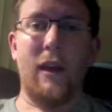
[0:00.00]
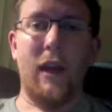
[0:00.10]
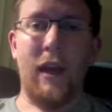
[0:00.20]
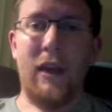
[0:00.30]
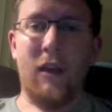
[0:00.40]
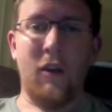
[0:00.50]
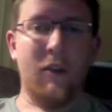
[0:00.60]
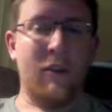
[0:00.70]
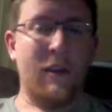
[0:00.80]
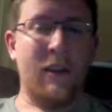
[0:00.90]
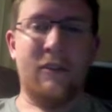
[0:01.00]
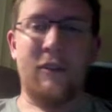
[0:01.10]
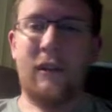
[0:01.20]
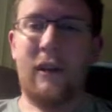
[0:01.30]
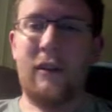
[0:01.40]
8 years, and then they
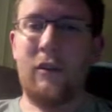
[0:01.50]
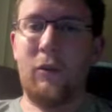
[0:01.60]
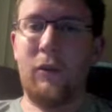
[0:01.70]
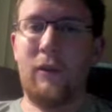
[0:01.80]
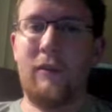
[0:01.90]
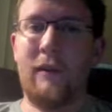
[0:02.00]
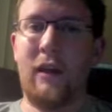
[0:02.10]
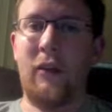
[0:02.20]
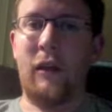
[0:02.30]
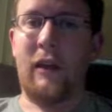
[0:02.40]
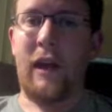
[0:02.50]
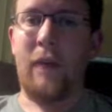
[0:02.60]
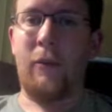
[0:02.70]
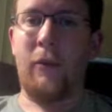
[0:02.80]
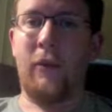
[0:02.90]
still got to deal with the salary
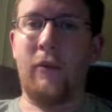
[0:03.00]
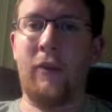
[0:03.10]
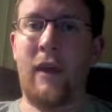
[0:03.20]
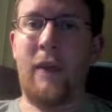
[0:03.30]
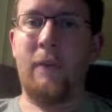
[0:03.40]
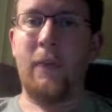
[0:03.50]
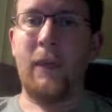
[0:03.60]
cap and all of that.